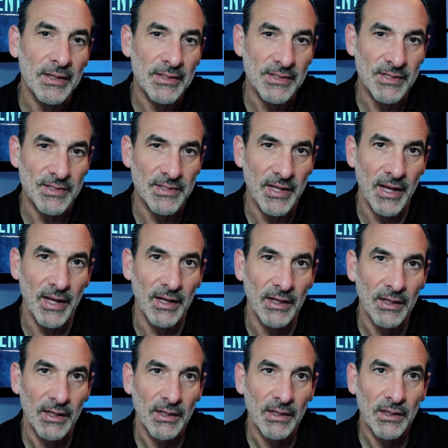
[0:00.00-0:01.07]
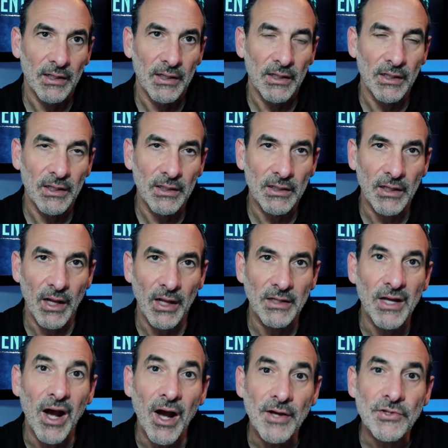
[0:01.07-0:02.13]
is that in
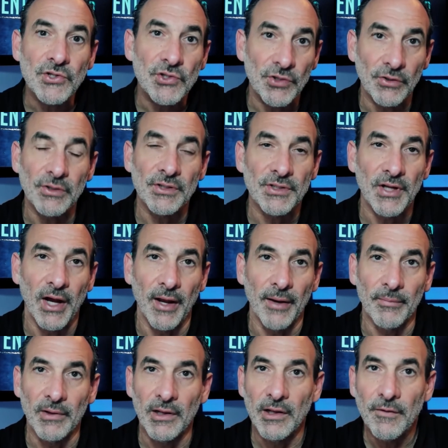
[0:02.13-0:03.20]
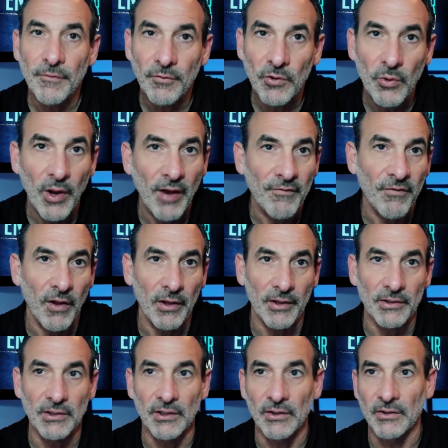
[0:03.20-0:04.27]
an uncertain time, if you have
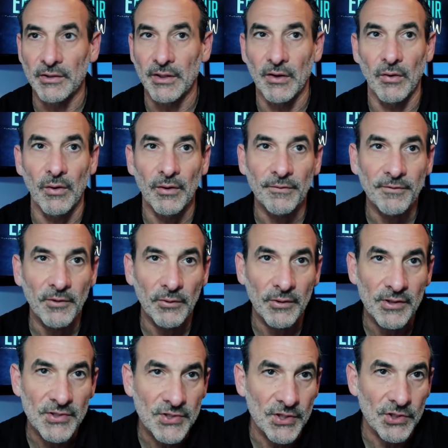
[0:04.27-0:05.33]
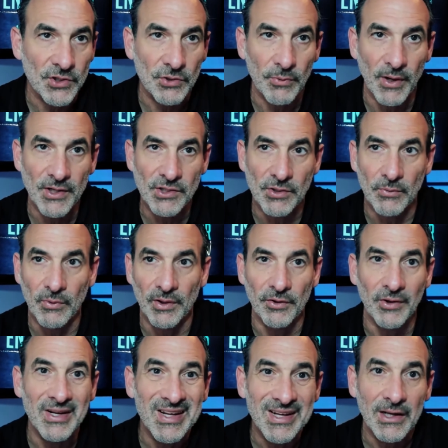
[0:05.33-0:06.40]
volatility or if you're in a situation where
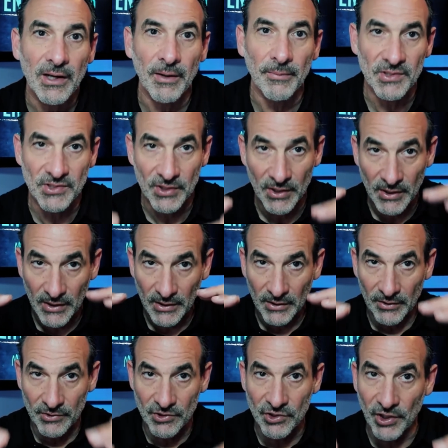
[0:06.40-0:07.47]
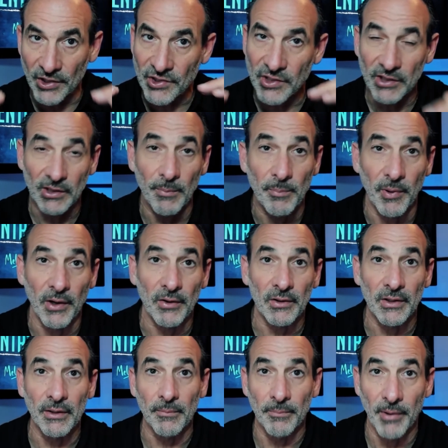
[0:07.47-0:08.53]
your income is, you're just at the
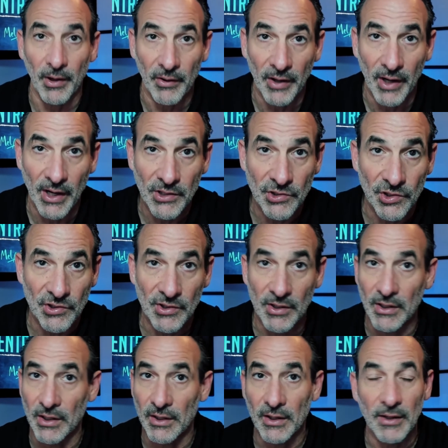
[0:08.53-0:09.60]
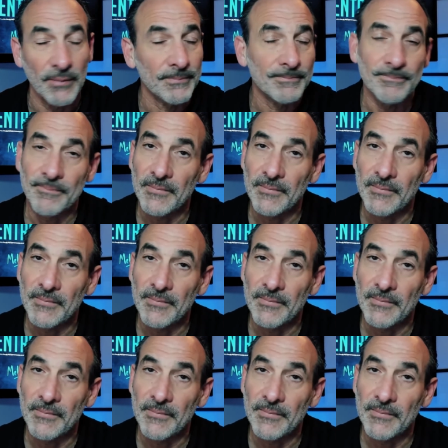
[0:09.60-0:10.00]
bare edges of the income,